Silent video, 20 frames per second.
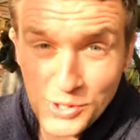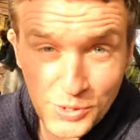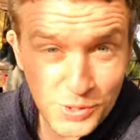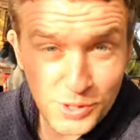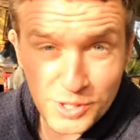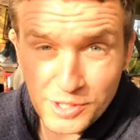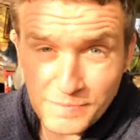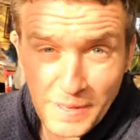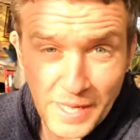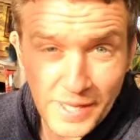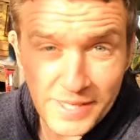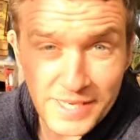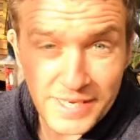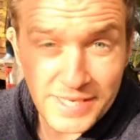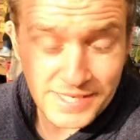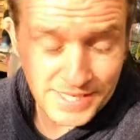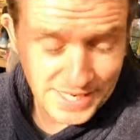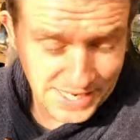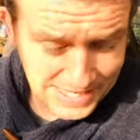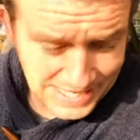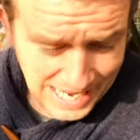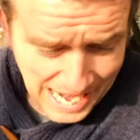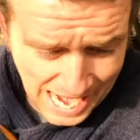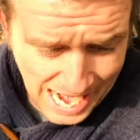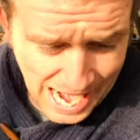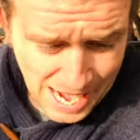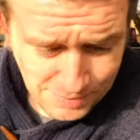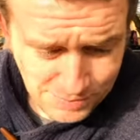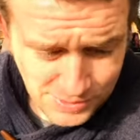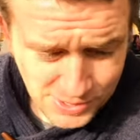you could smell this. It's
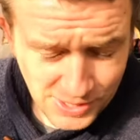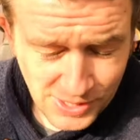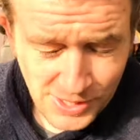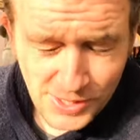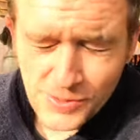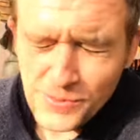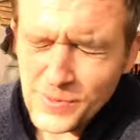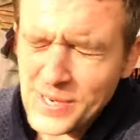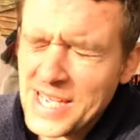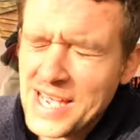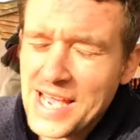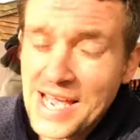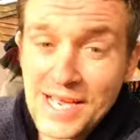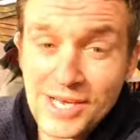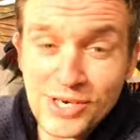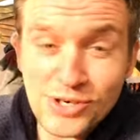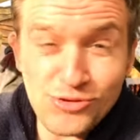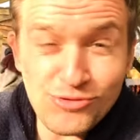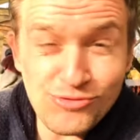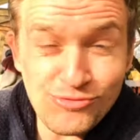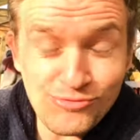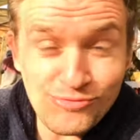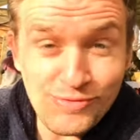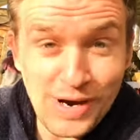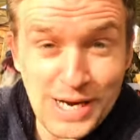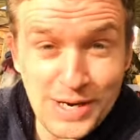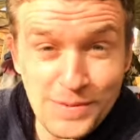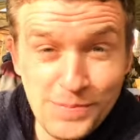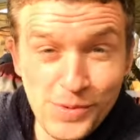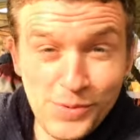absolutely
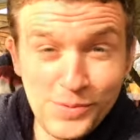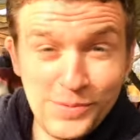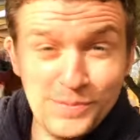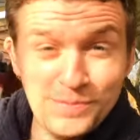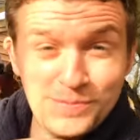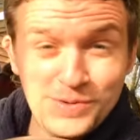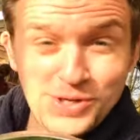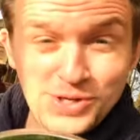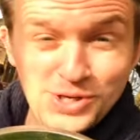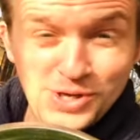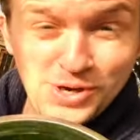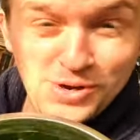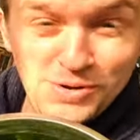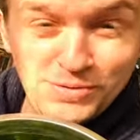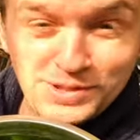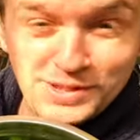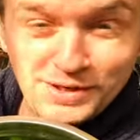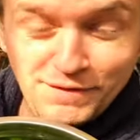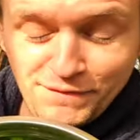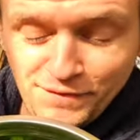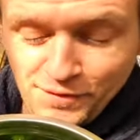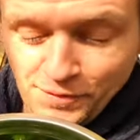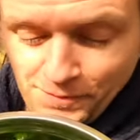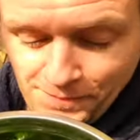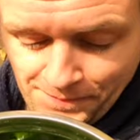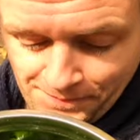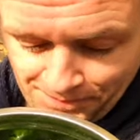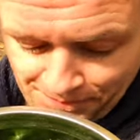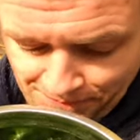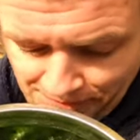incredible, beautiful.
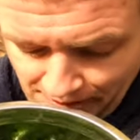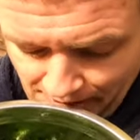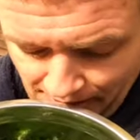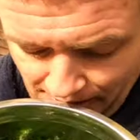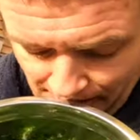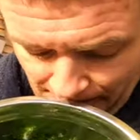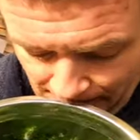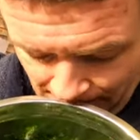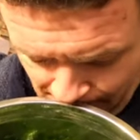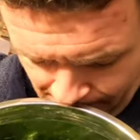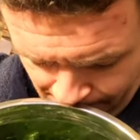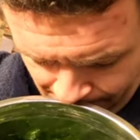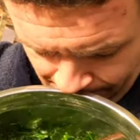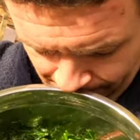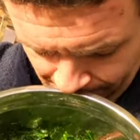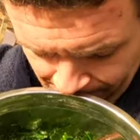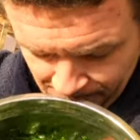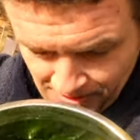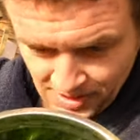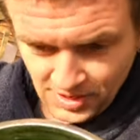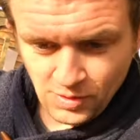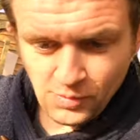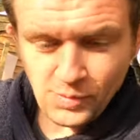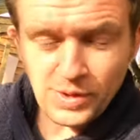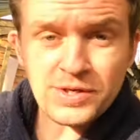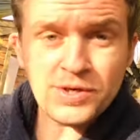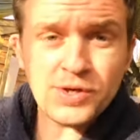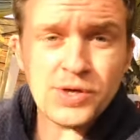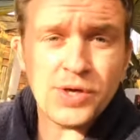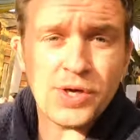When
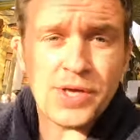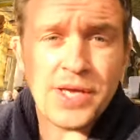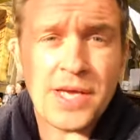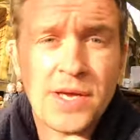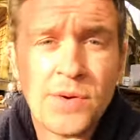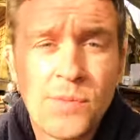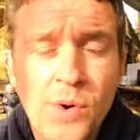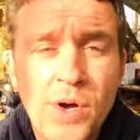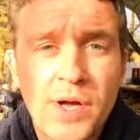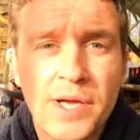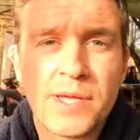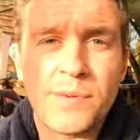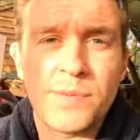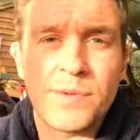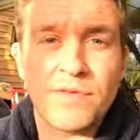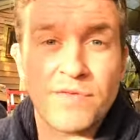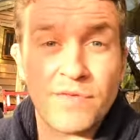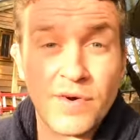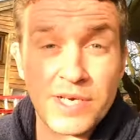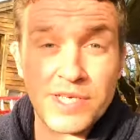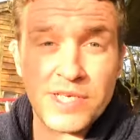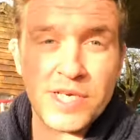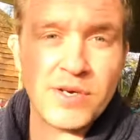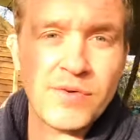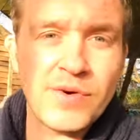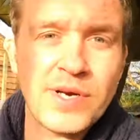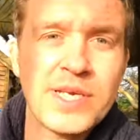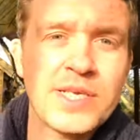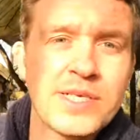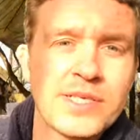you're cooking and working with fresh
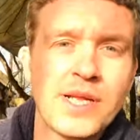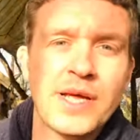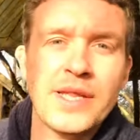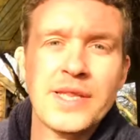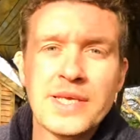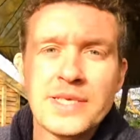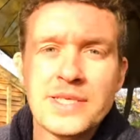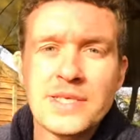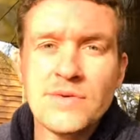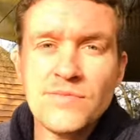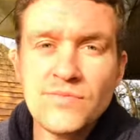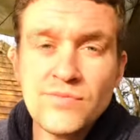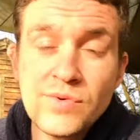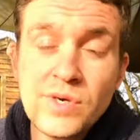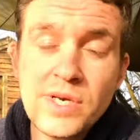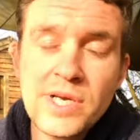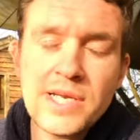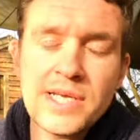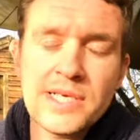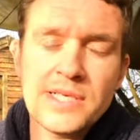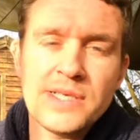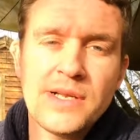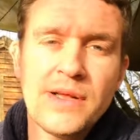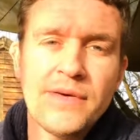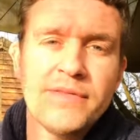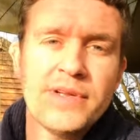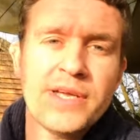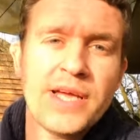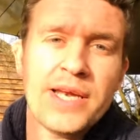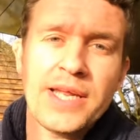ingredients like this, it really is
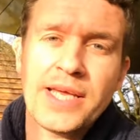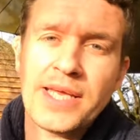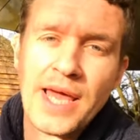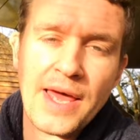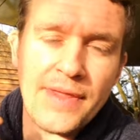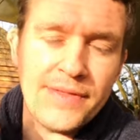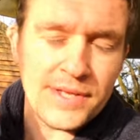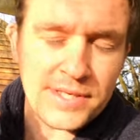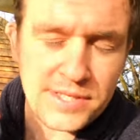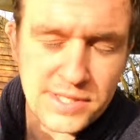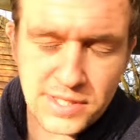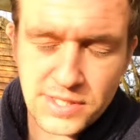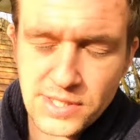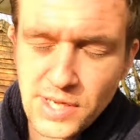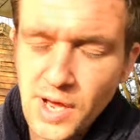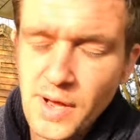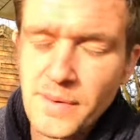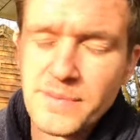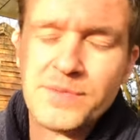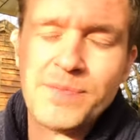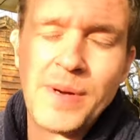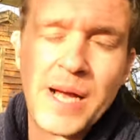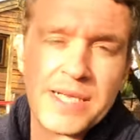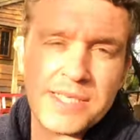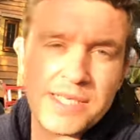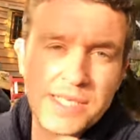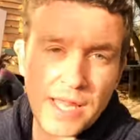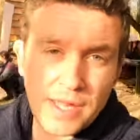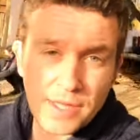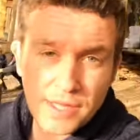lovely. And again, this just harps back to that